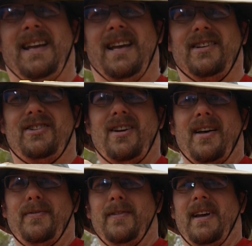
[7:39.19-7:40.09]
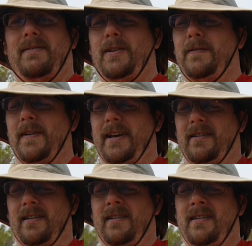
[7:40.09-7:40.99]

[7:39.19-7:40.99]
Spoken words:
and shot through that viewfinder.